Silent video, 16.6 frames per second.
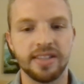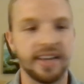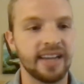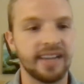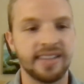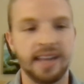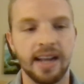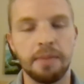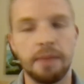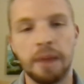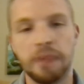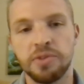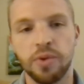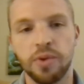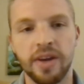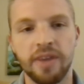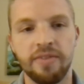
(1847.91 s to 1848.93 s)
Like I said, I'm
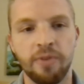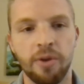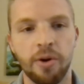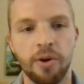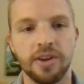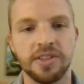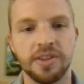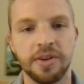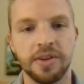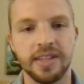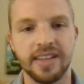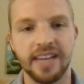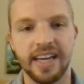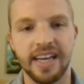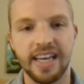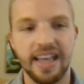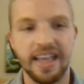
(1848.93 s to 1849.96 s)
24, so it's
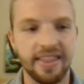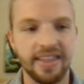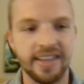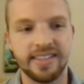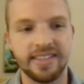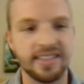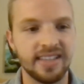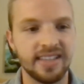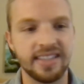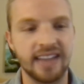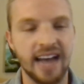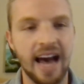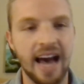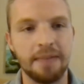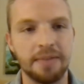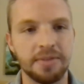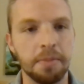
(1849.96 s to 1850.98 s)
like this is the
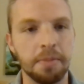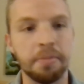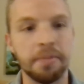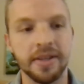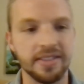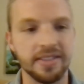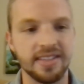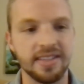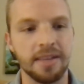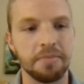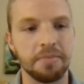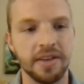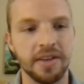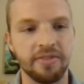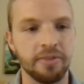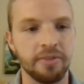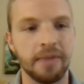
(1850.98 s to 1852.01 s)
time to build
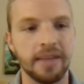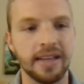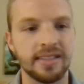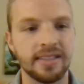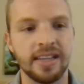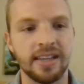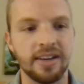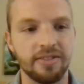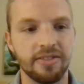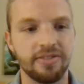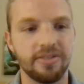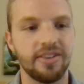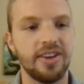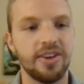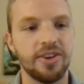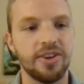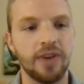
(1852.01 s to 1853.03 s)
something for myself.
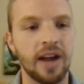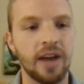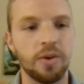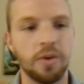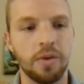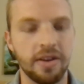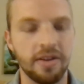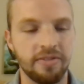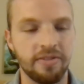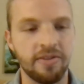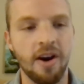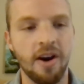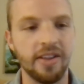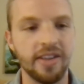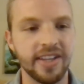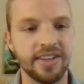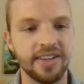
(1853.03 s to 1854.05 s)
I don't want to
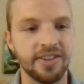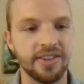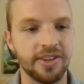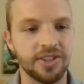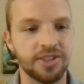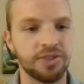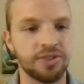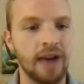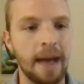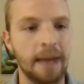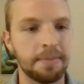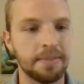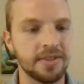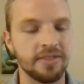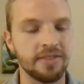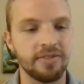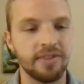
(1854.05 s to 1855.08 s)
fall into the
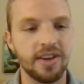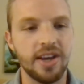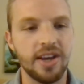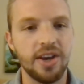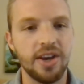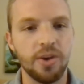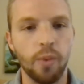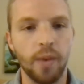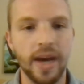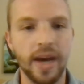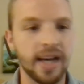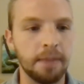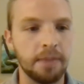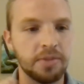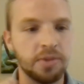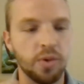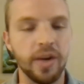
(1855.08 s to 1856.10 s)
traps of wake
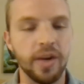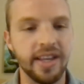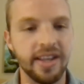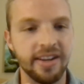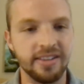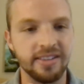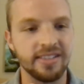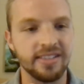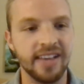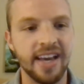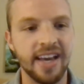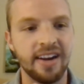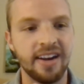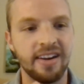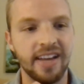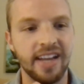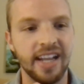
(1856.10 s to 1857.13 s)
up 20 years
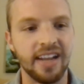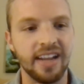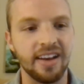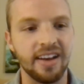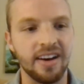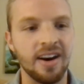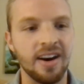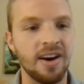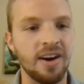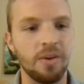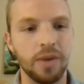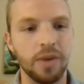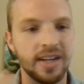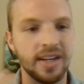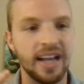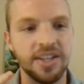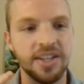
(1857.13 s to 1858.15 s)
later and oh,
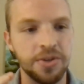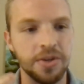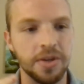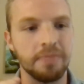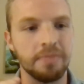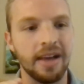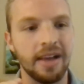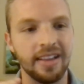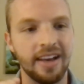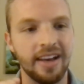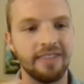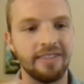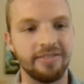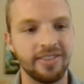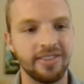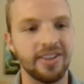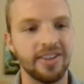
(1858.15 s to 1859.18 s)
what did I do with my
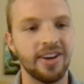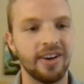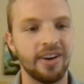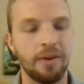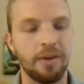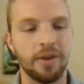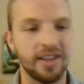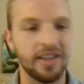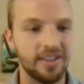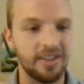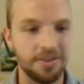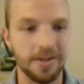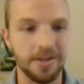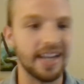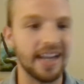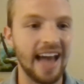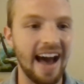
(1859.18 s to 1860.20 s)
life? I want to do
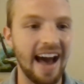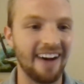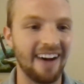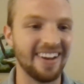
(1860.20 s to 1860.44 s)
it now.